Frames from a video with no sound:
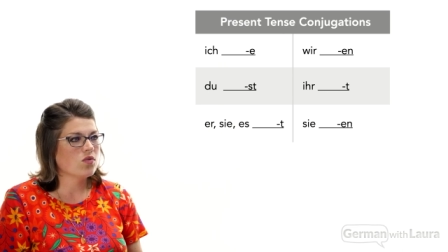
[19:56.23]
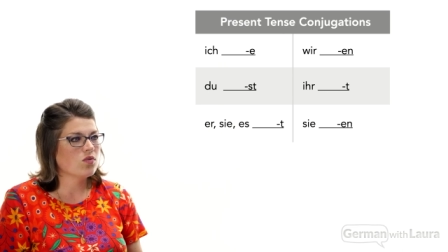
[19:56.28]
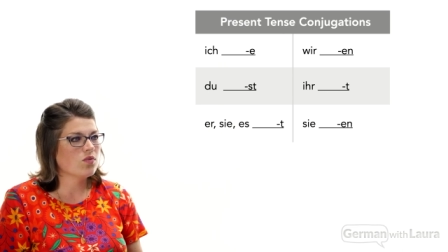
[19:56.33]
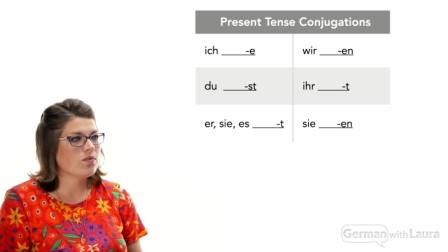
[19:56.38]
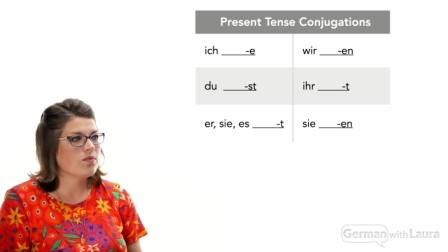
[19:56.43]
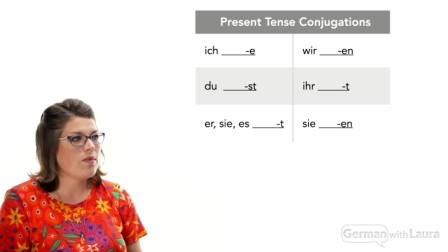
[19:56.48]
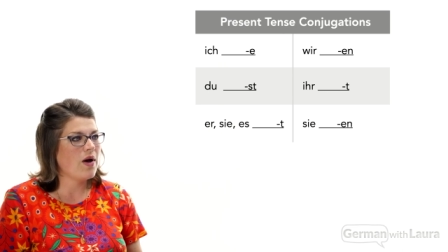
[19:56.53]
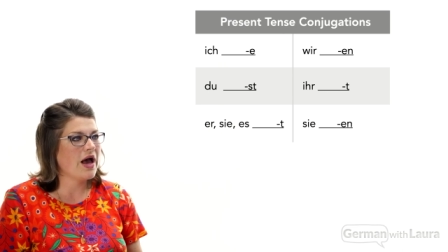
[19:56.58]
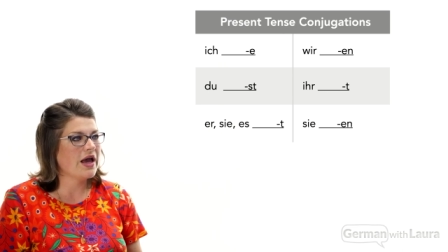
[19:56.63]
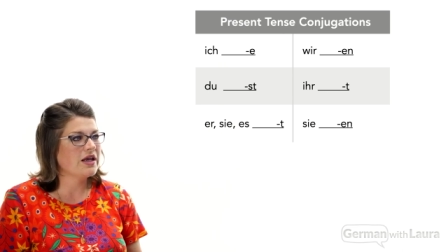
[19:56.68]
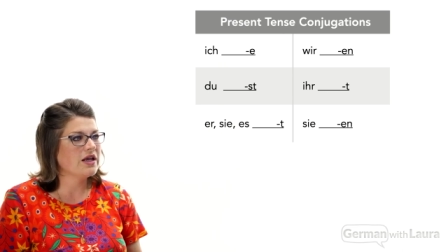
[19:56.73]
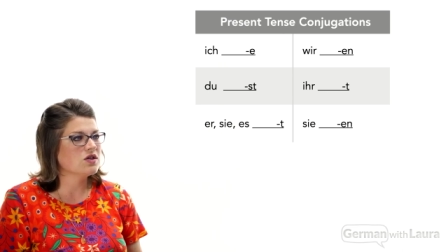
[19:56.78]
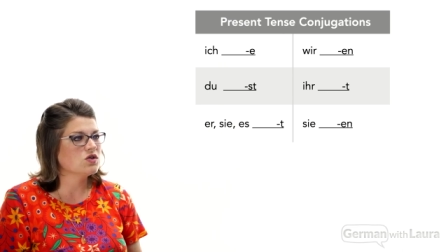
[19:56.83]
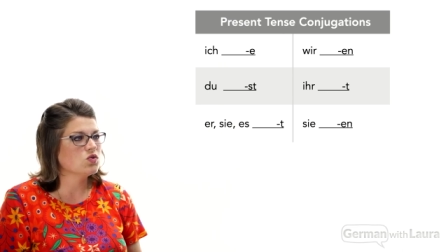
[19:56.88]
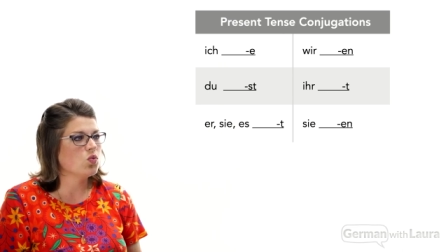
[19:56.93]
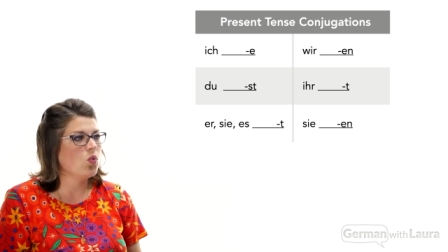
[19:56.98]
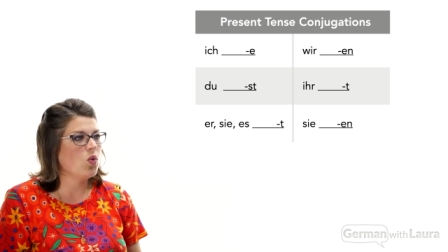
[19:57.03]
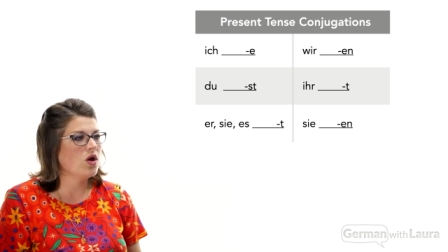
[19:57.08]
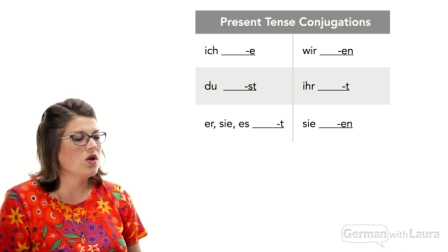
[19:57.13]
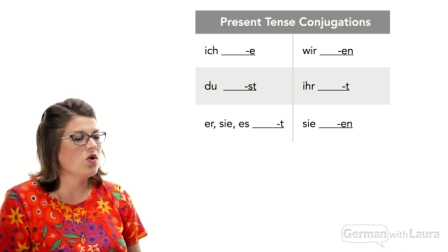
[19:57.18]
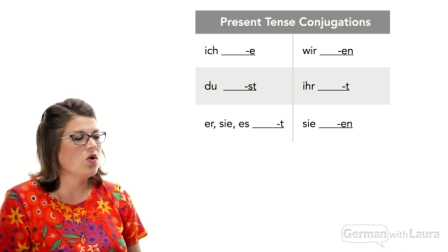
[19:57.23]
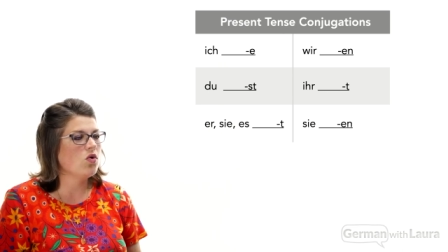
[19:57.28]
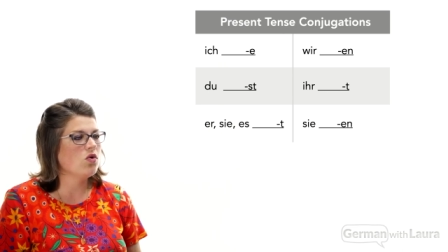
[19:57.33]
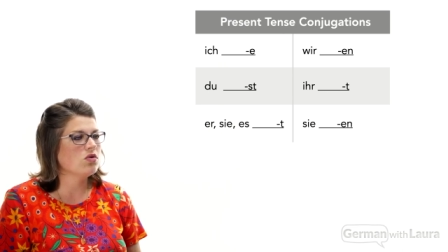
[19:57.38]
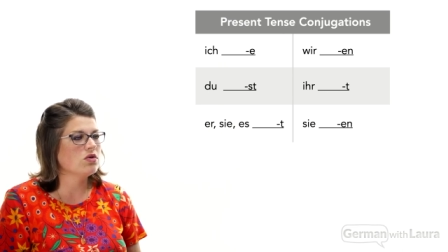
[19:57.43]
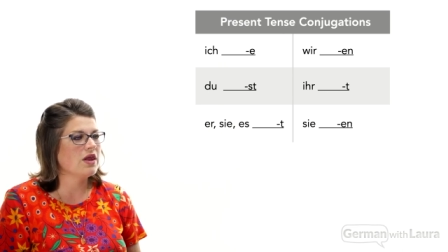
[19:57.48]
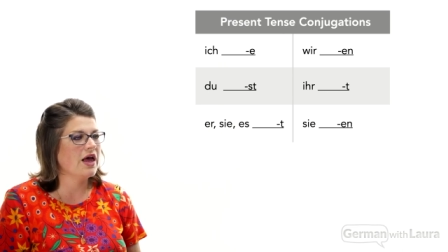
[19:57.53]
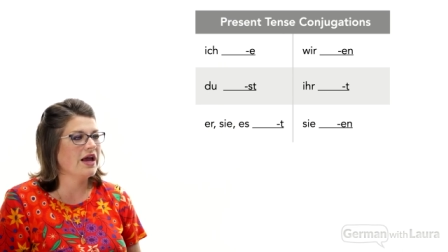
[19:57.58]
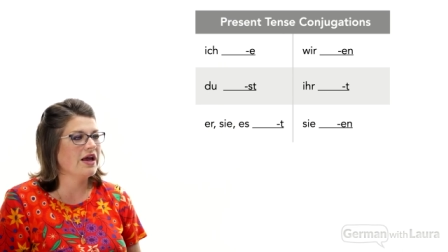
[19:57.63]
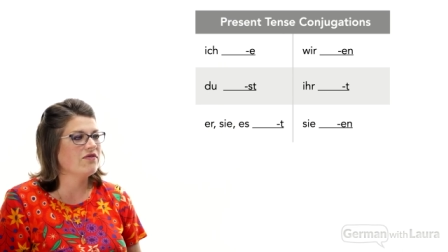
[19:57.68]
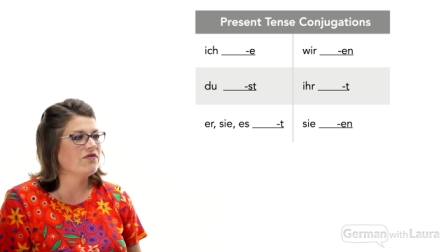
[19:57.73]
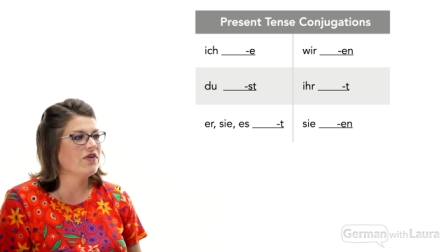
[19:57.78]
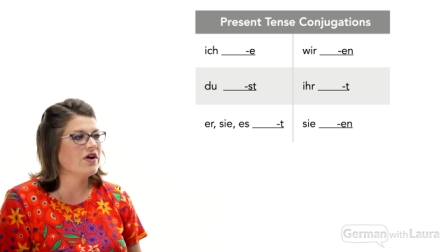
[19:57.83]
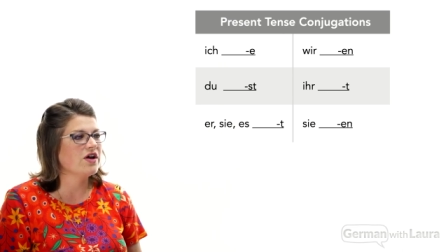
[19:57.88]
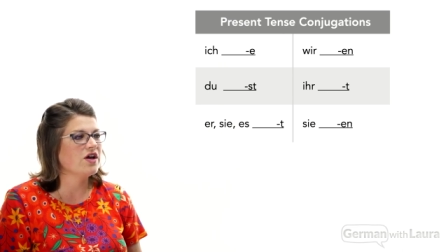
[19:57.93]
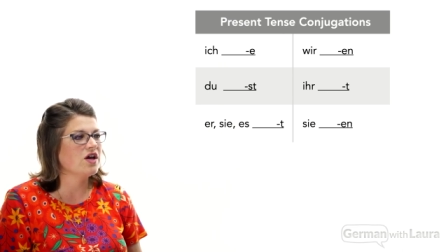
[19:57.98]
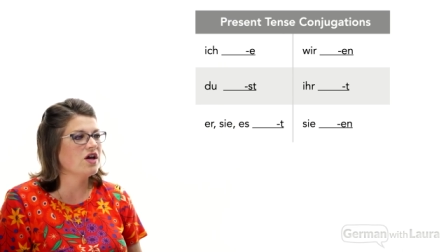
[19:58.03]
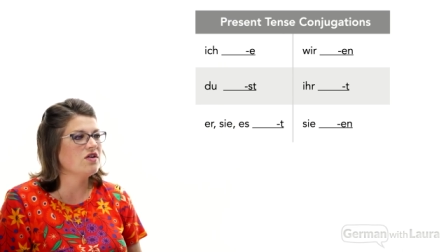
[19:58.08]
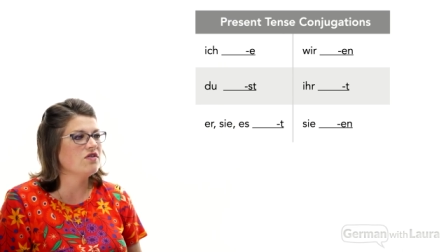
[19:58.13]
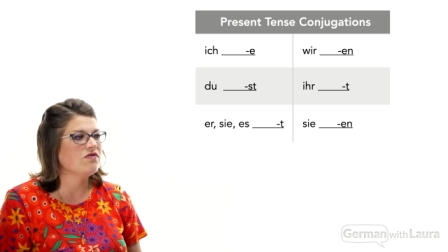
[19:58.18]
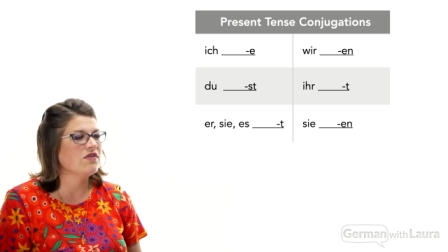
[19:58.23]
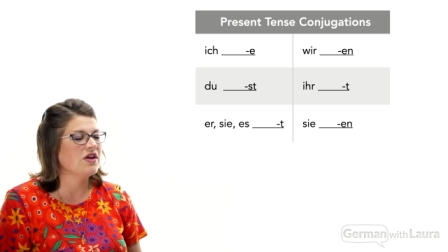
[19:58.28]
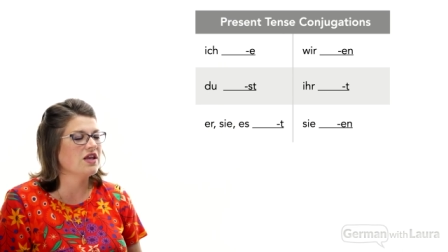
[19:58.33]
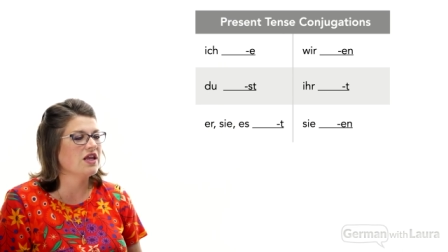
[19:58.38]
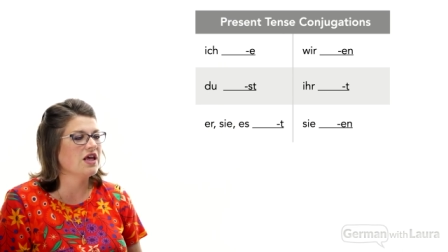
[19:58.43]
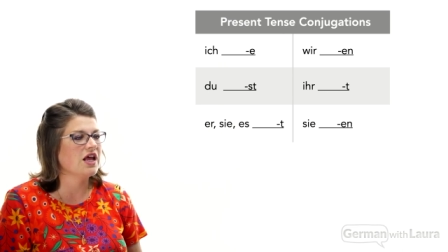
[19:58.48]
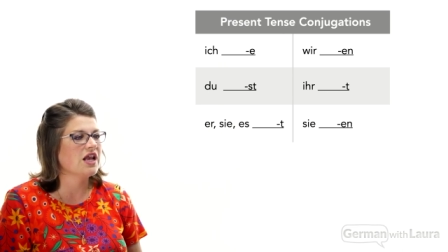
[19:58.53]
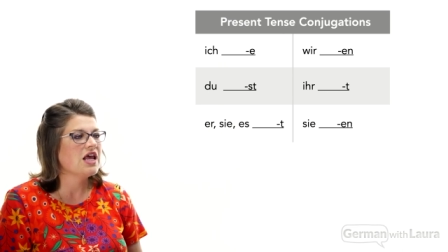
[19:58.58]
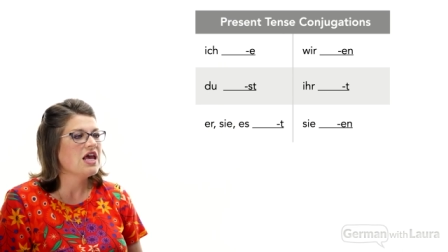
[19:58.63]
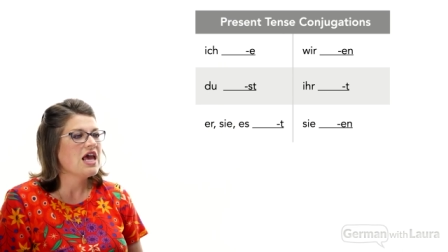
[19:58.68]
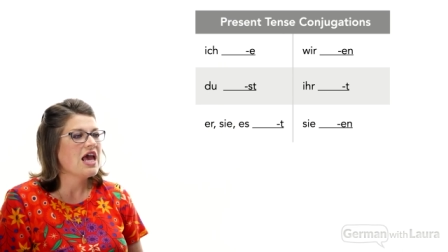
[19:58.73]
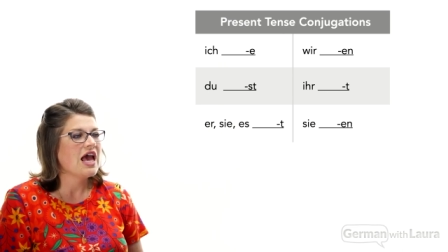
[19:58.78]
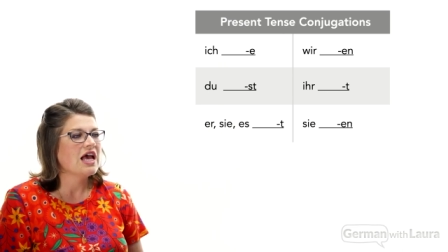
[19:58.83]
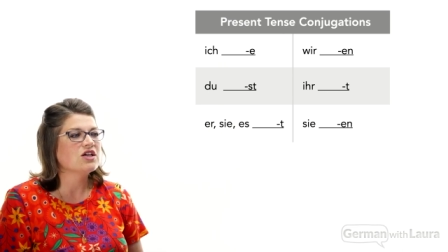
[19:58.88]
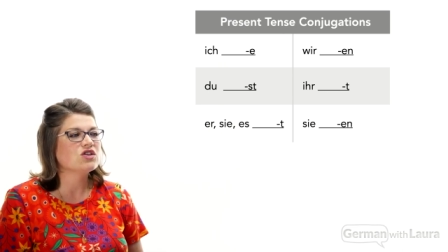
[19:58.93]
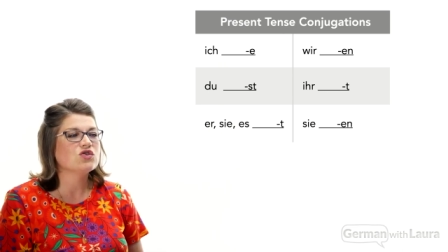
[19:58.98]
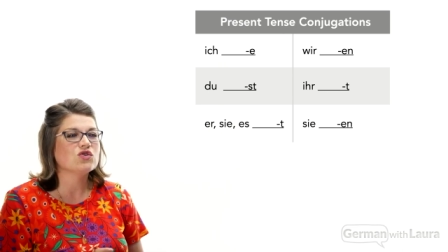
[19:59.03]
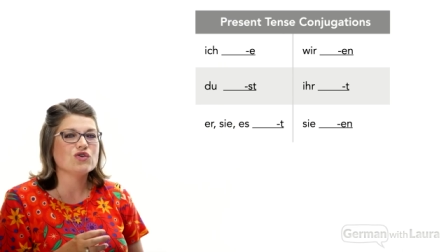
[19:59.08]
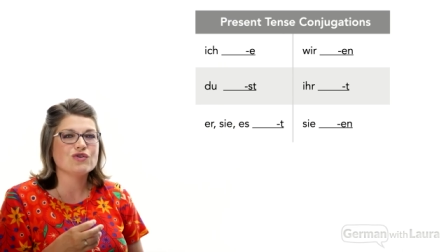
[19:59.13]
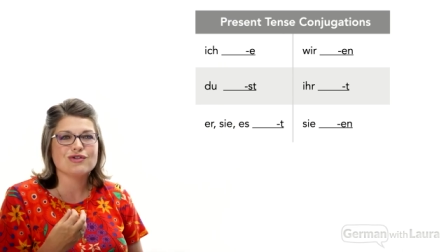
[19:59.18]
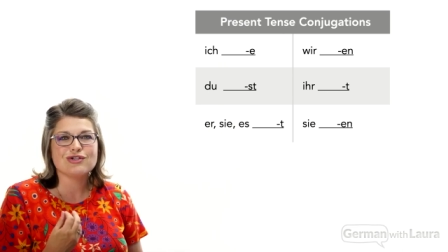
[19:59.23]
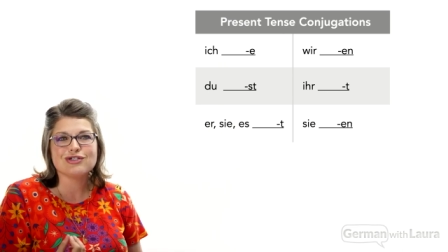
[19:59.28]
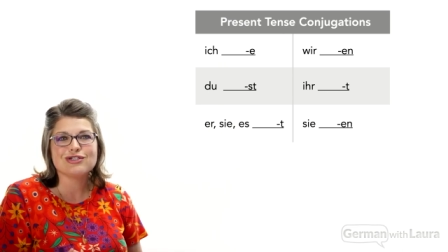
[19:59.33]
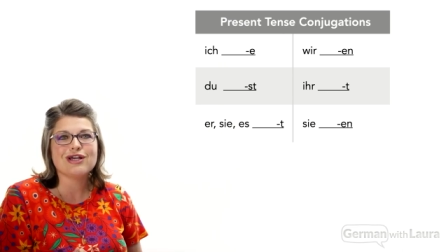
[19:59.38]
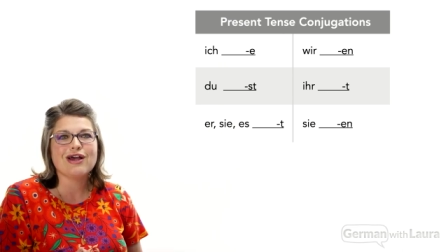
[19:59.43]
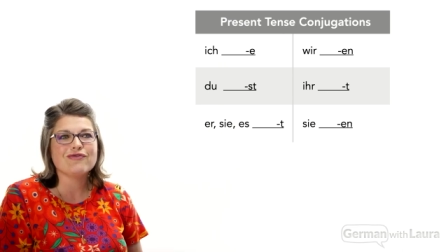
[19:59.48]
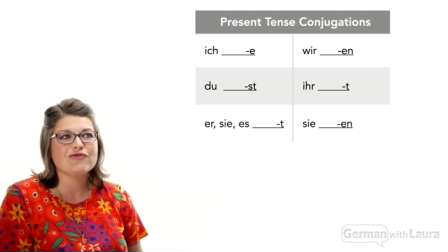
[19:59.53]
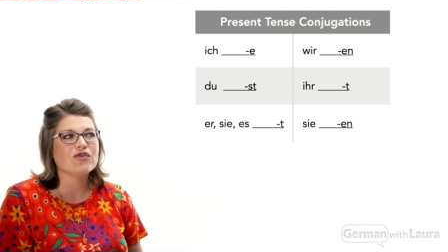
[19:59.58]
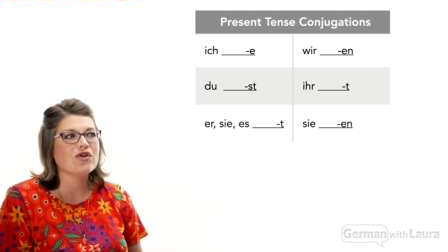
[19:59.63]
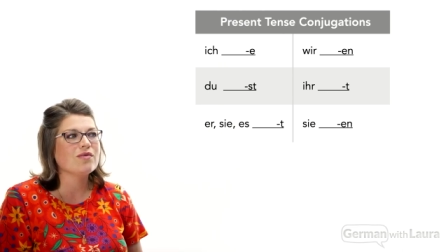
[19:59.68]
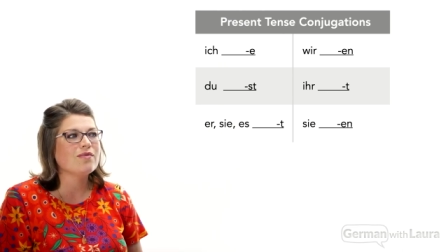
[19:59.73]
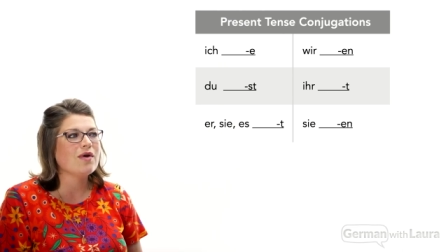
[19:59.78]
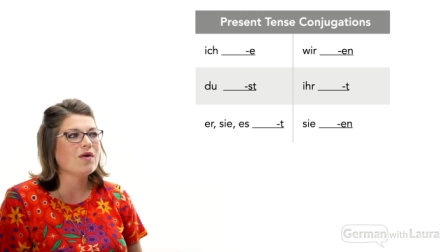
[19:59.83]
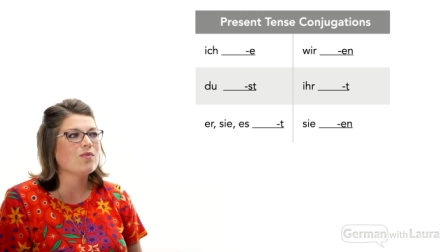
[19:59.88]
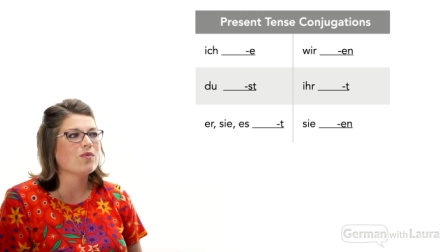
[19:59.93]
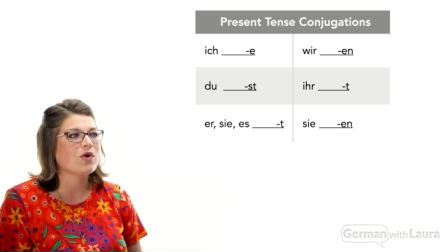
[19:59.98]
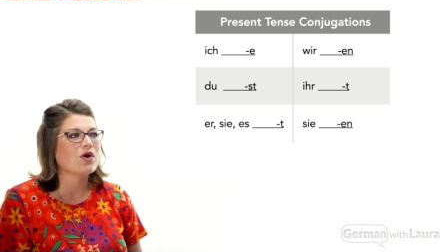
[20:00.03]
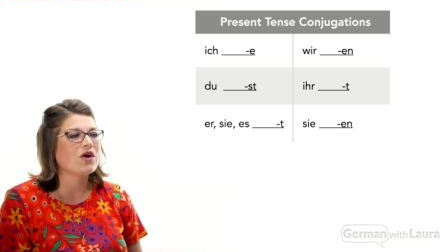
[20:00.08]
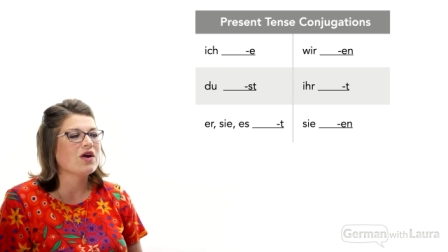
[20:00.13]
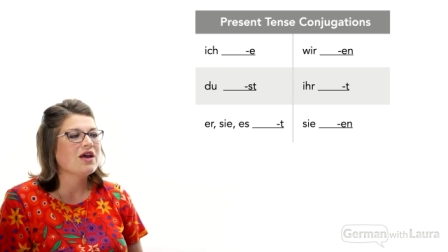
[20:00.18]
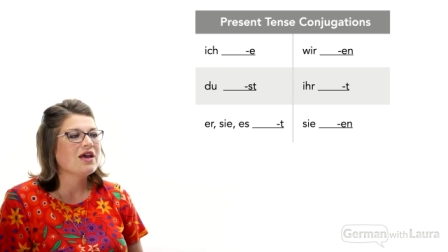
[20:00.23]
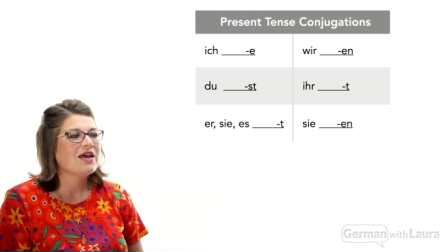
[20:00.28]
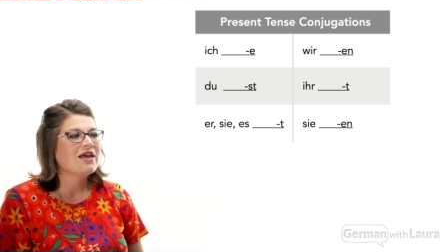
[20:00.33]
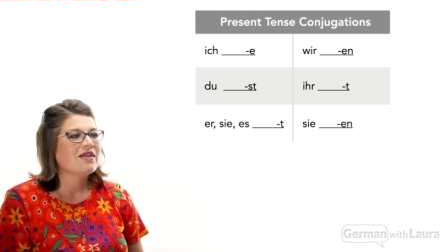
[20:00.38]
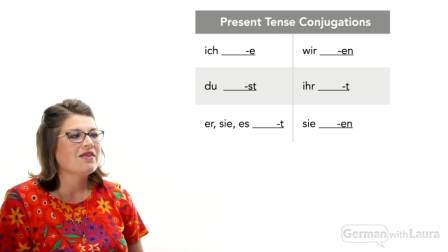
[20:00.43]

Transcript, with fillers: Minus one whole line, very convenient. And so you just have to remember